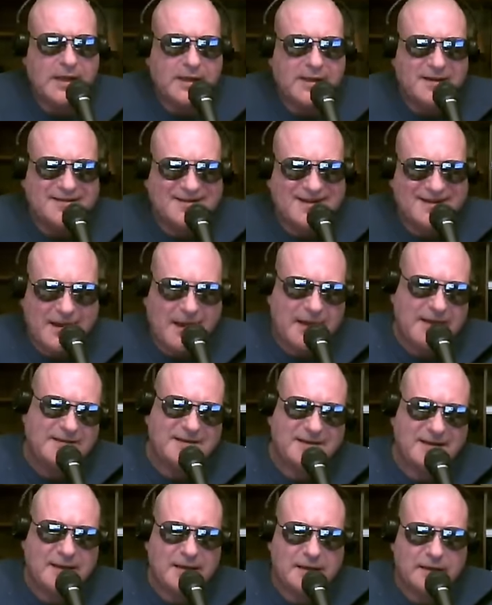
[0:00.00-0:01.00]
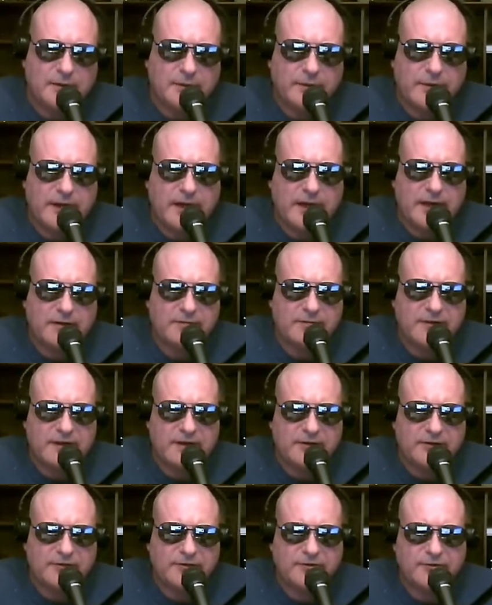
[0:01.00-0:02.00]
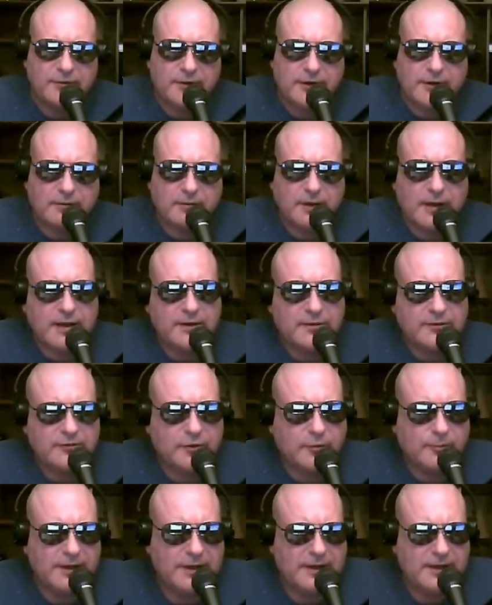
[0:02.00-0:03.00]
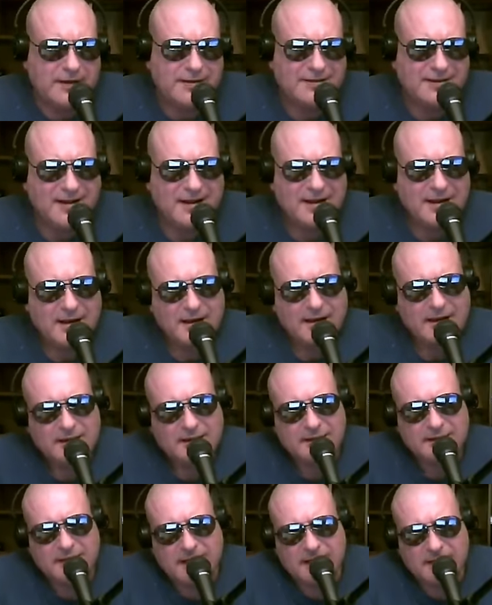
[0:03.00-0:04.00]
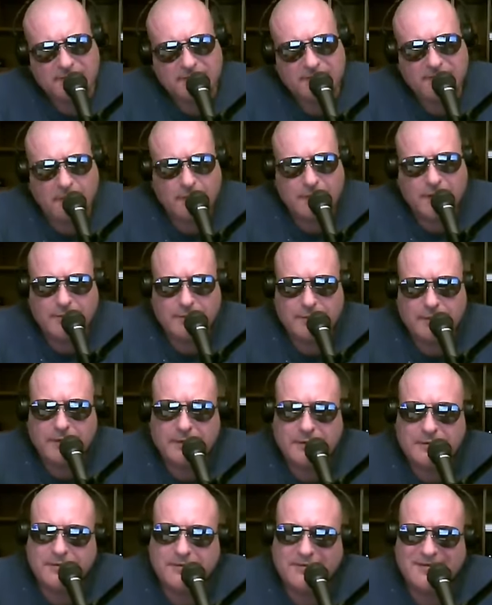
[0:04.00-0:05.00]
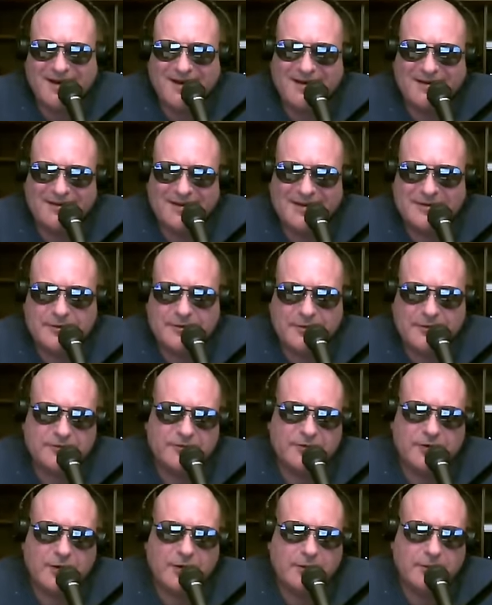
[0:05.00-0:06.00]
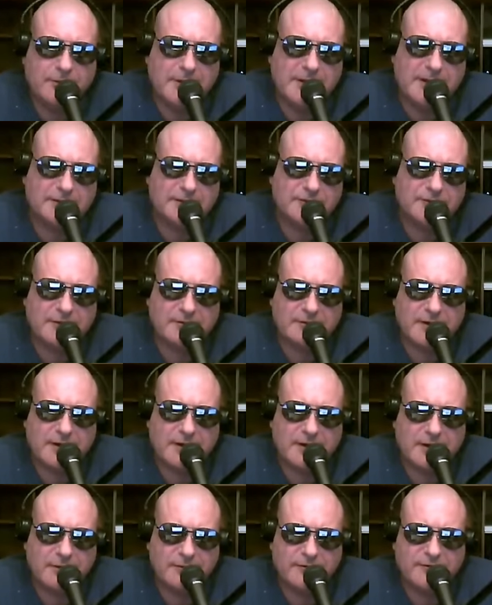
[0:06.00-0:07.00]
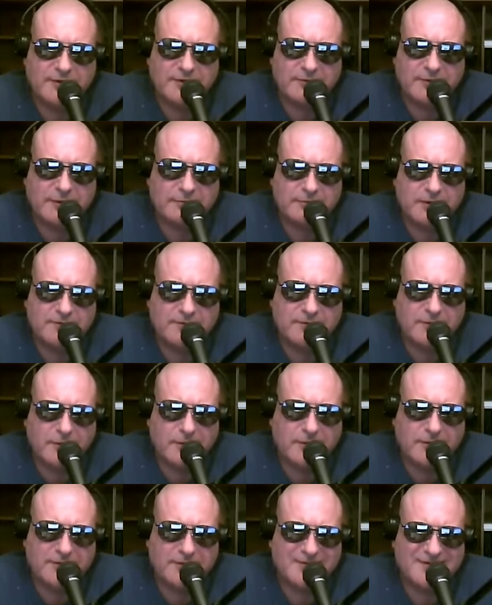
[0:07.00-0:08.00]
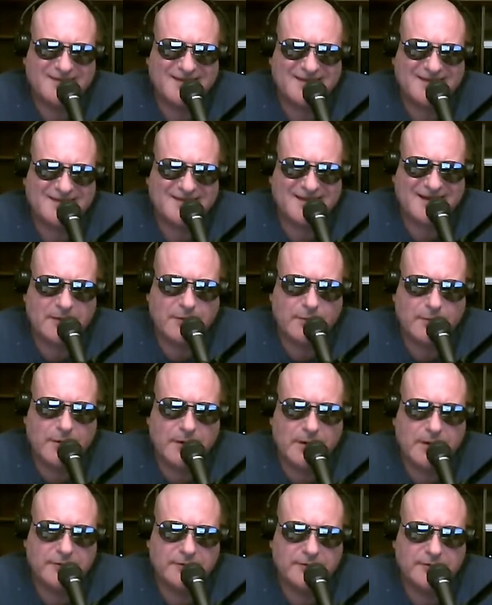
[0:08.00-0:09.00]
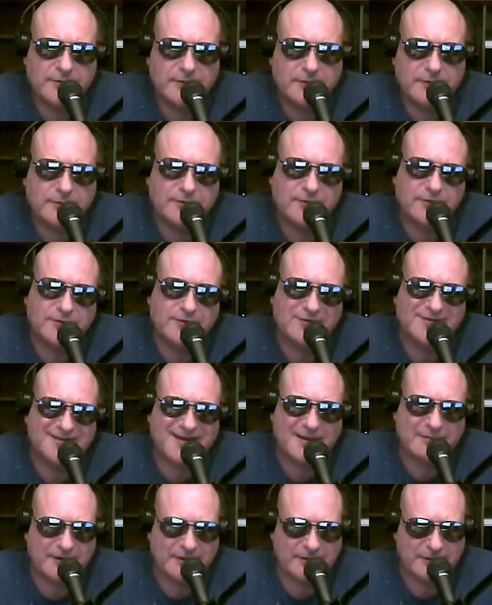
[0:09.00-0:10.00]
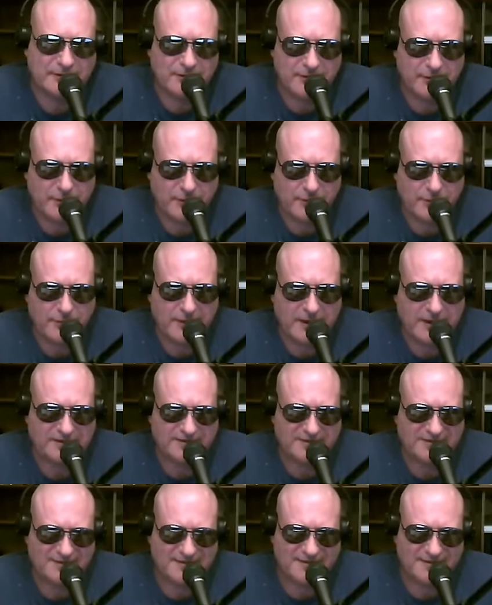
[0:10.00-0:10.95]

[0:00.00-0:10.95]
Tonight, we have the studio lines open. The phone number to call into the show is area code 734-681-0272. That's